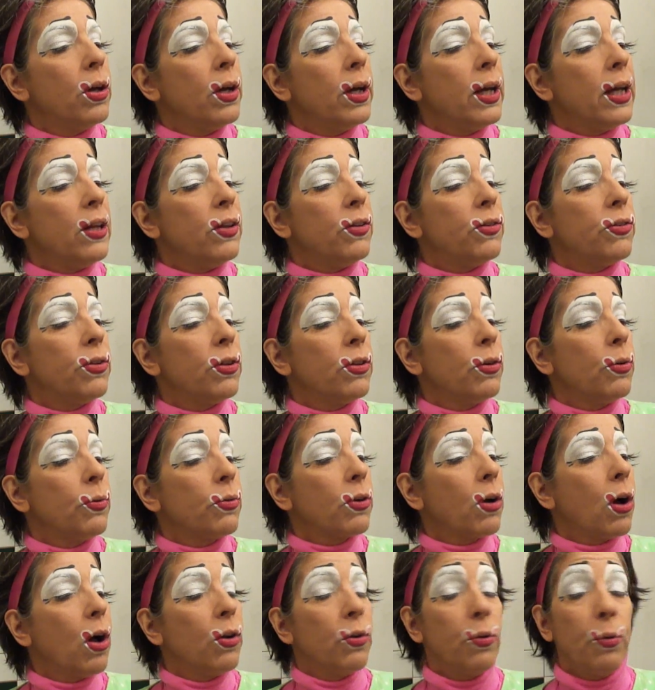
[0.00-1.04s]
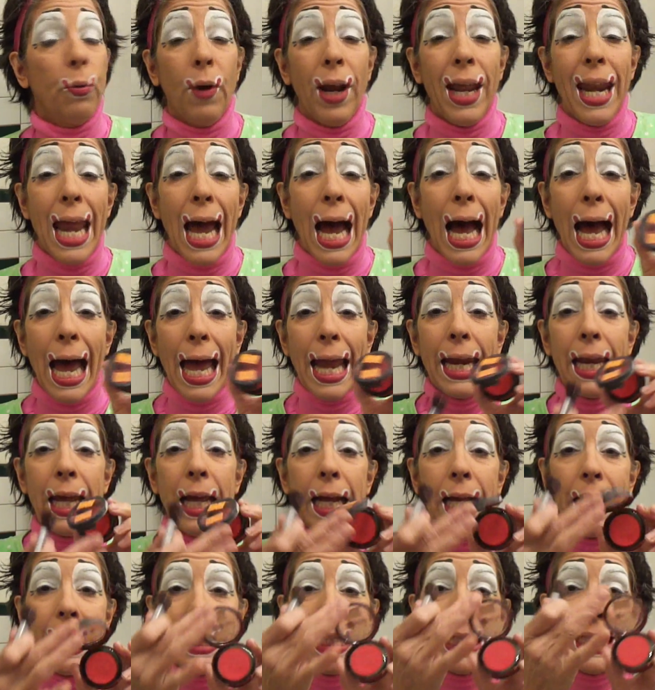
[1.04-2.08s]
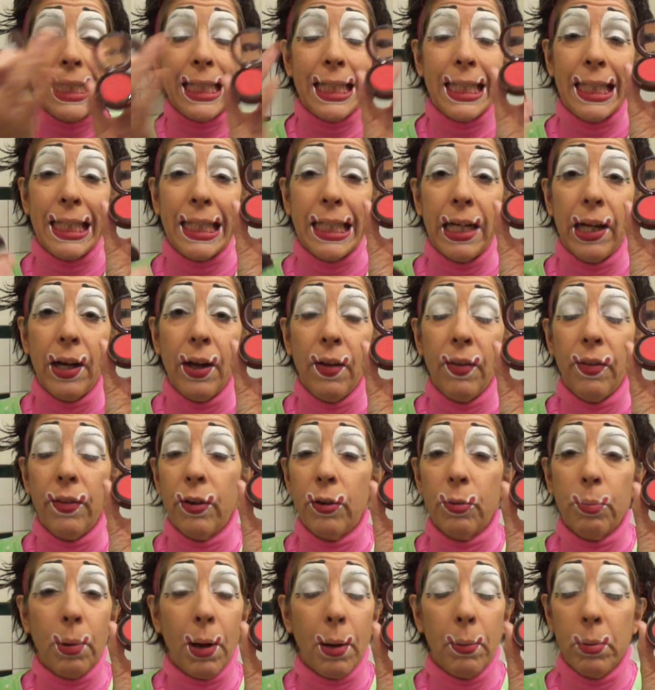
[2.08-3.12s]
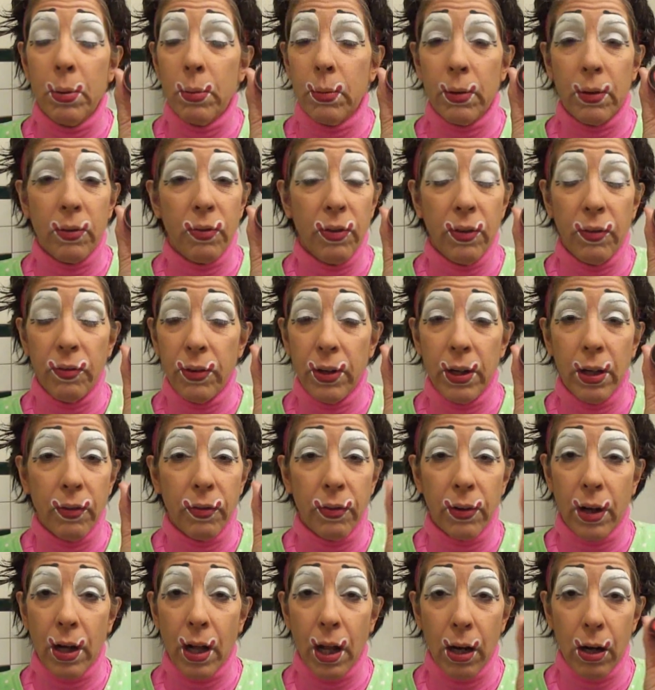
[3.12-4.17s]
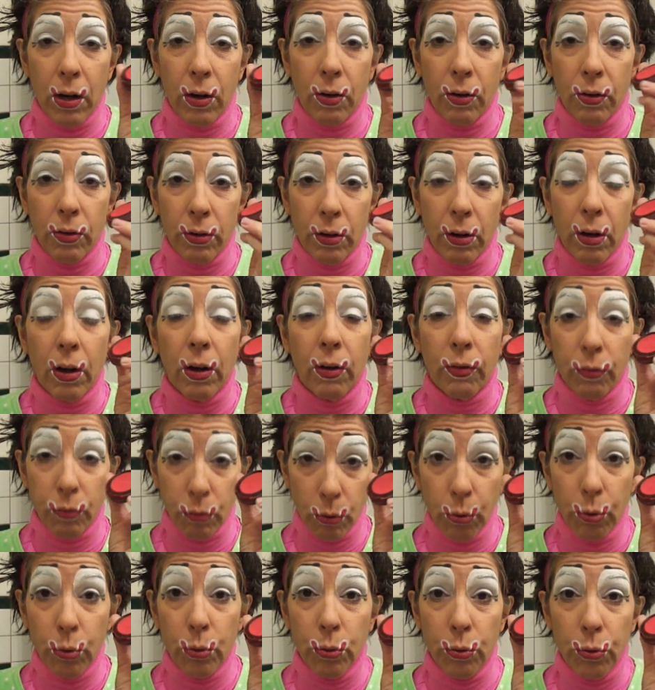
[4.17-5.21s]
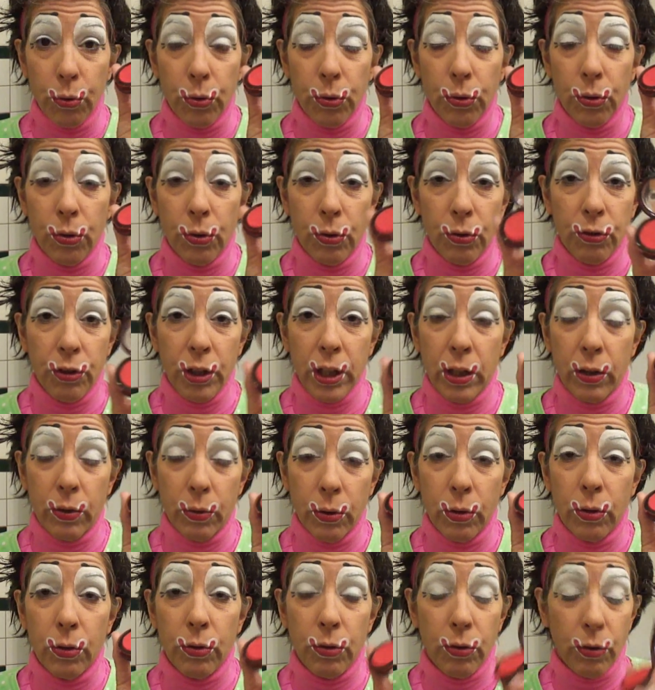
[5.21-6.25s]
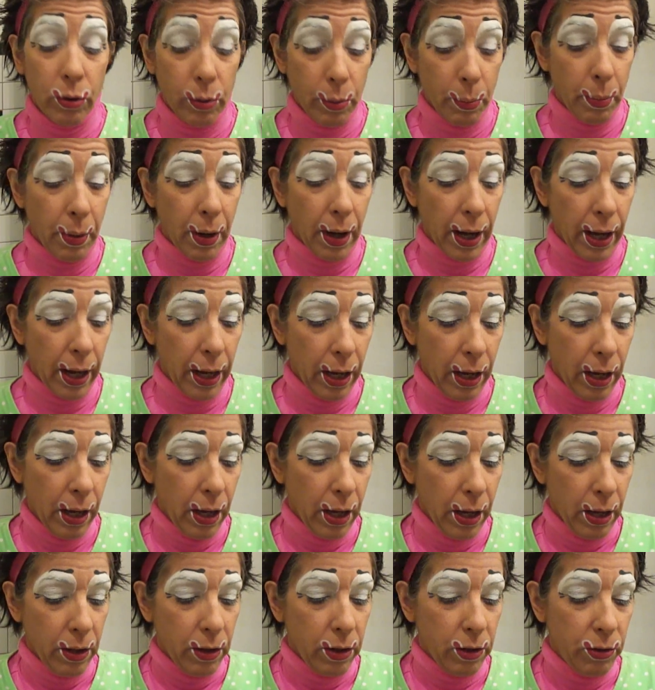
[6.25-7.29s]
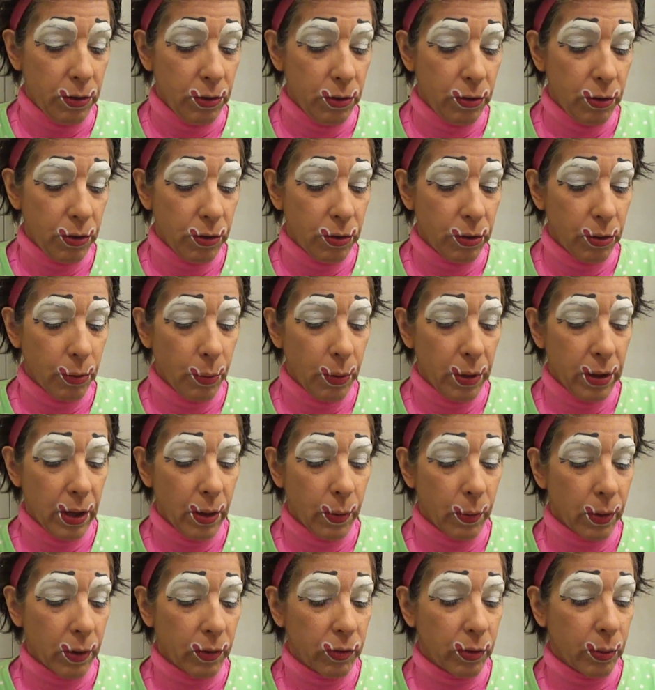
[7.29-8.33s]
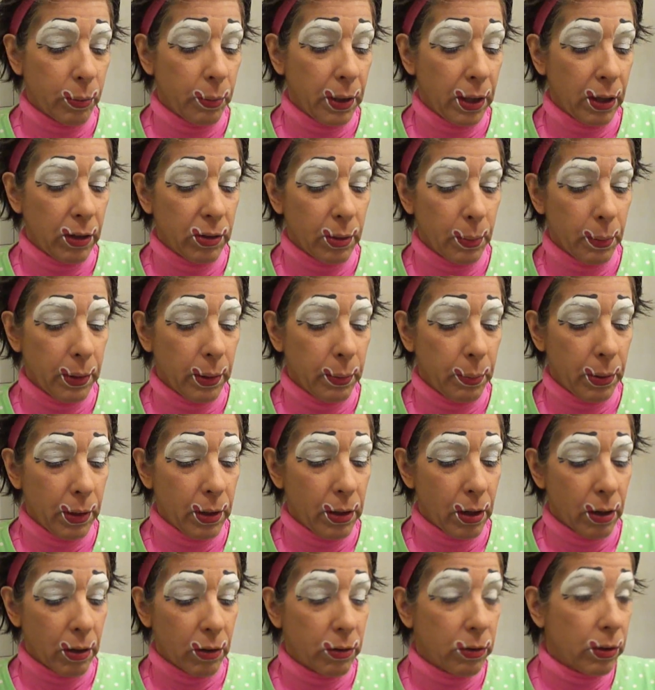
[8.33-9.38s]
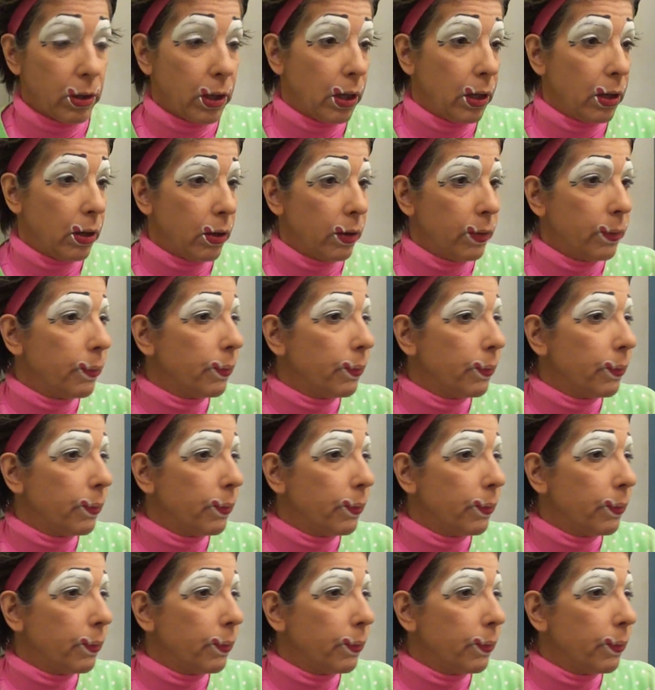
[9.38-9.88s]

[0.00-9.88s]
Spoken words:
It's called Red Hot. There's probably 50 different colors of rouge, cheek rouge you could buy. This is just the one that works for me because I'm a little bit dark skinned.